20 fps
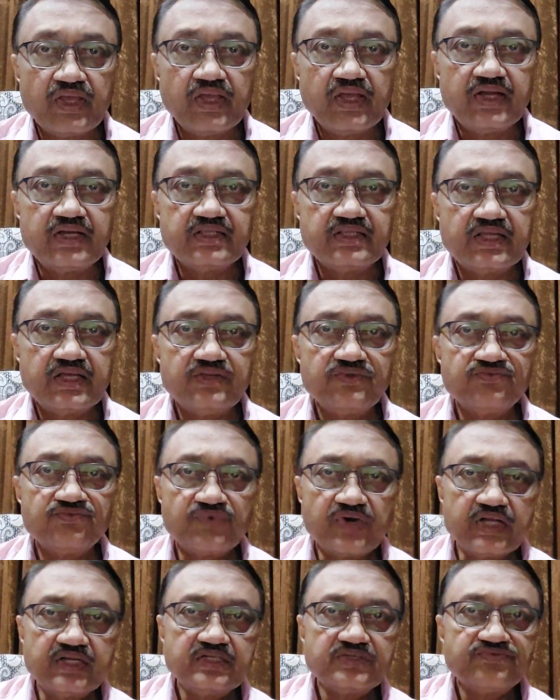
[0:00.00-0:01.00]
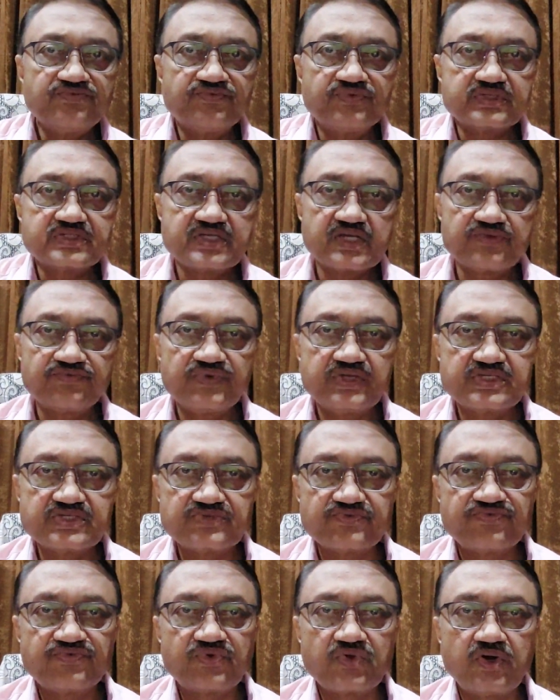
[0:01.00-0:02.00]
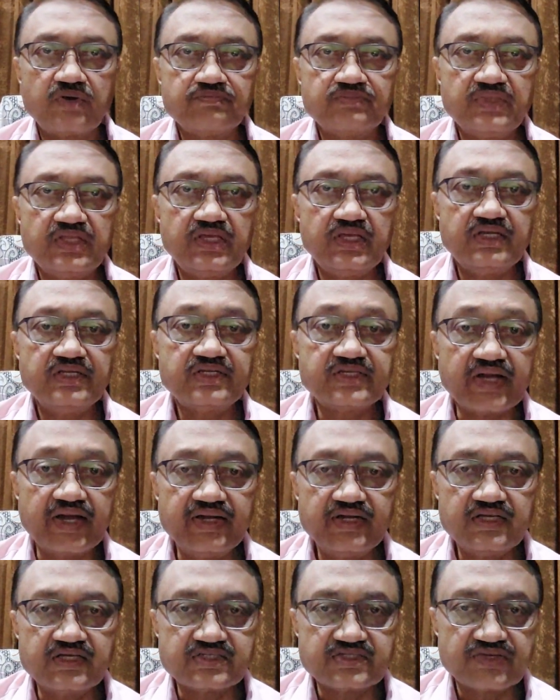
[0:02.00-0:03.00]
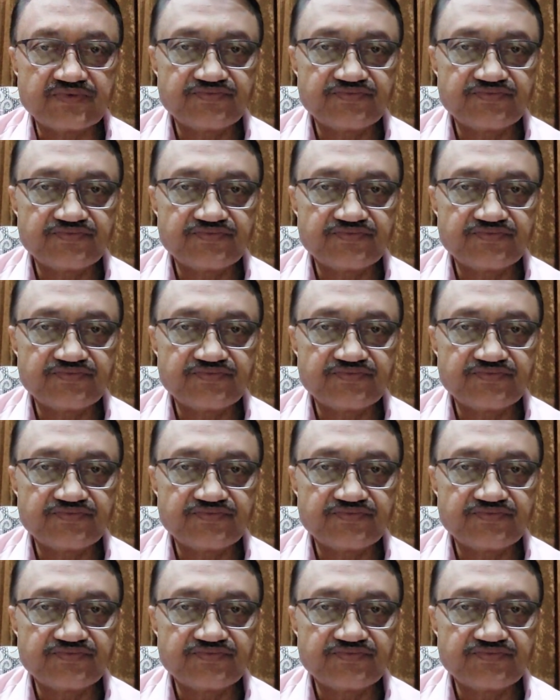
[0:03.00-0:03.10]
And then 1 service from the tenders.